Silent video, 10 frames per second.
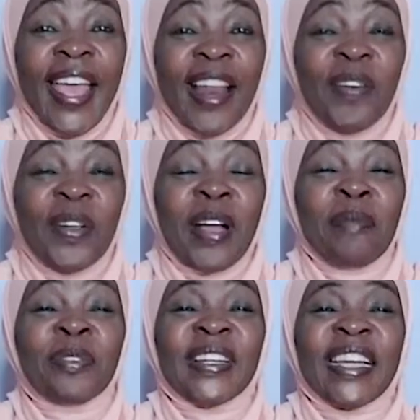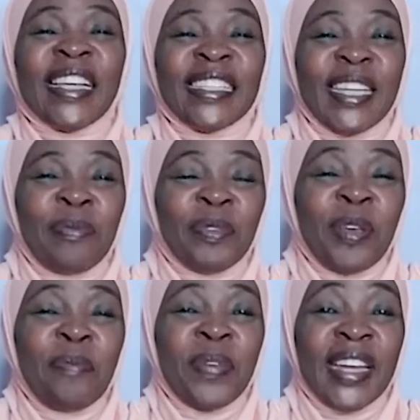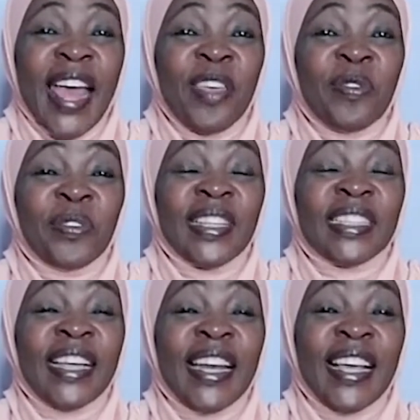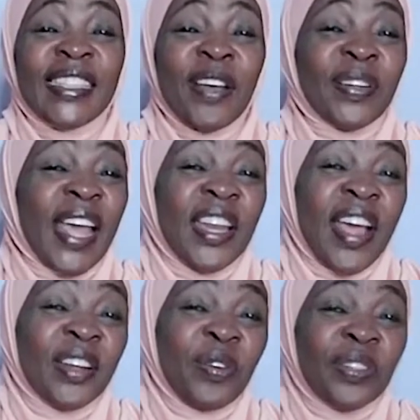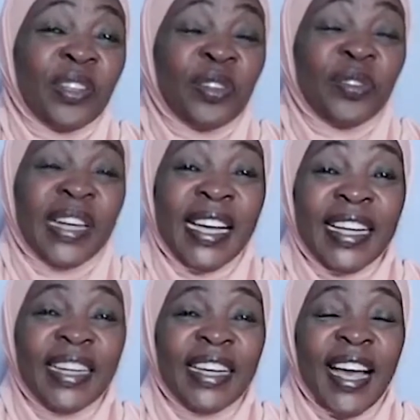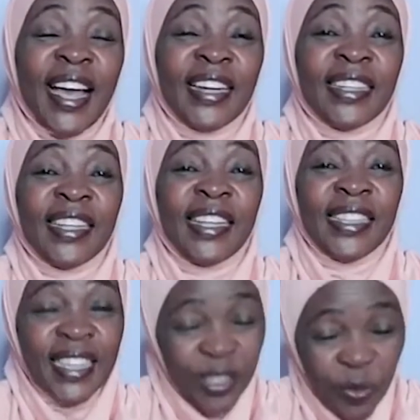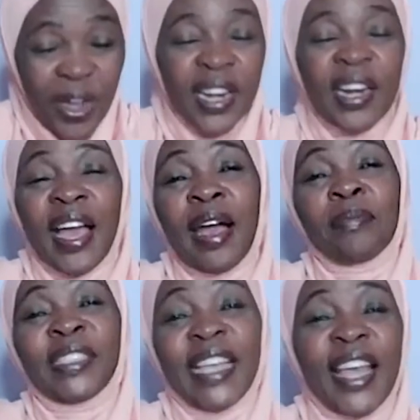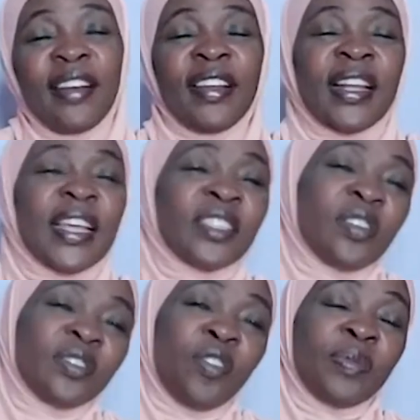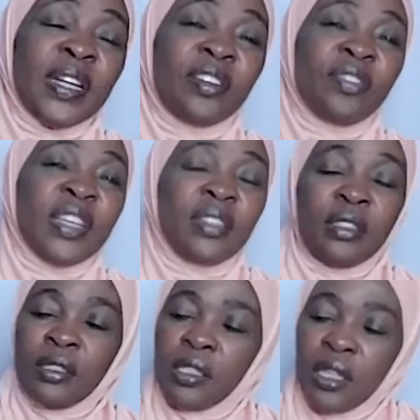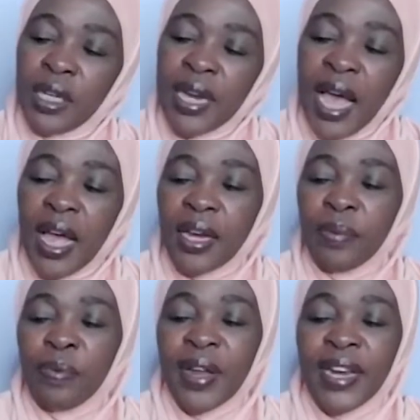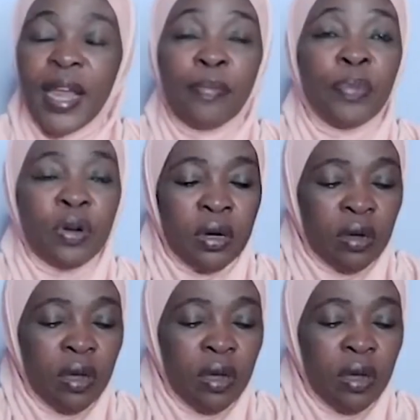Hello, welcome to Take a Step to a Better You. On this channel, I share what I learn and continue to learn. And in this one, I'm sharing lessons from Rich Dad Poor Dad book